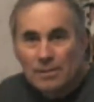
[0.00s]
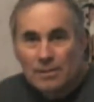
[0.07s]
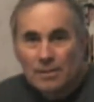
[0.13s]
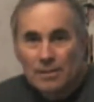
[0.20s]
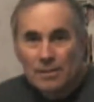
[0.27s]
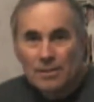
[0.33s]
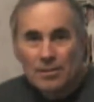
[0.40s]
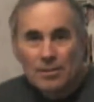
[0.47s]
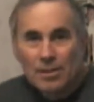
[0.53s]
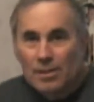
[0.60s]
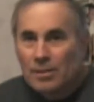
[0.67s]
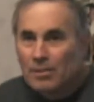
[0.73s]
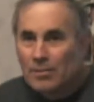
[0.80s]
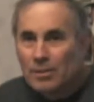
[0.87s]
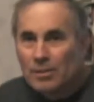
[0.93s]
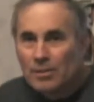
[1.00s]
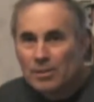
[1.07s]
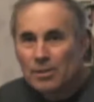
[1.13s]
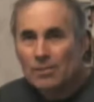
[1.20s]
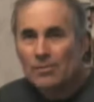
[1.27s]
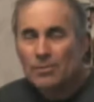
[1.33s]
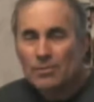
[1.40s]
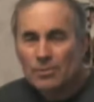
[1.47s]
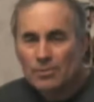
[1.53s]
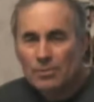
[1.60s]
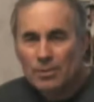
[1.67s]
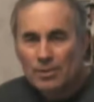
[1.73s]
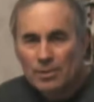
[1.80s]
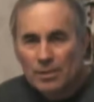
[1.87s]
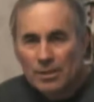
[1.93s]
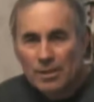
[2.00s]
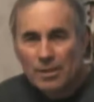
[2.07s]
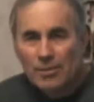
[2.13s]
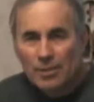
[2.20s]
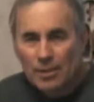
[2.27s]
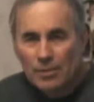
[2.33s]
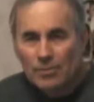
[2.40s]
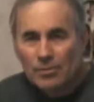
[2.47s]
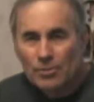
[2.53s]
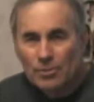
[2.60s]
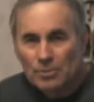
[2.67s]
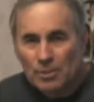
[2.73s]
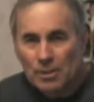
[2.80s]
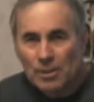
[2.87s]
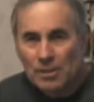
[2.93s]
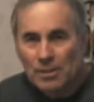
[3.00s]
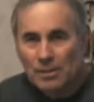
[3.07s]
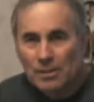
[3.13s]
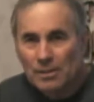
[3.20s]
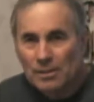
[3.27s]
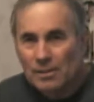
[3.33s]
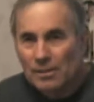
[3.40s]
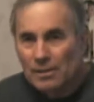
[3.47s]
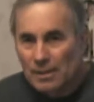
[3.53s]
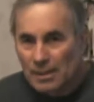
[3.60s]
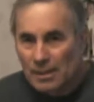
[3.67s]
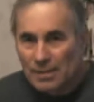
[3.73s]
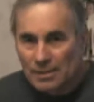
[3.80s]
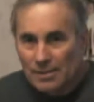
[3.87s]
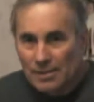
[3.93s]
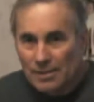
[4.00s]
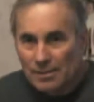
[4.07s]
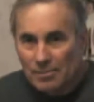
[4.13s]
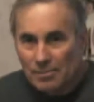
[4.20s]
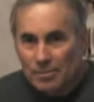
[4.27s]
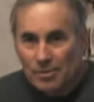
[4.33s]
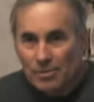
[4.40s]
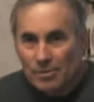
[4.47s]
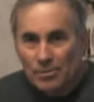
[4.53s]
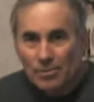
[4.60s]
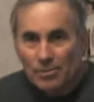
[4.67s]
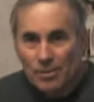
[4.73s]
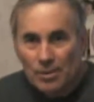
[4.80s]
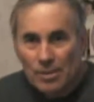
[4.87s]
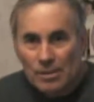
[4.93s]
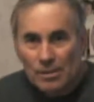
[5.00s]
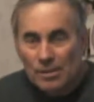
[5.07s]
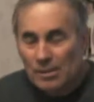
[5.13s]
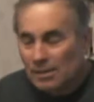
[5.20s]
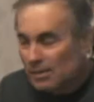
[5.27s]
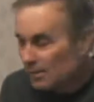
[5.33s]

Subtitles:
entertaining myself on a winter day, waiting for spring, so I can put her in the water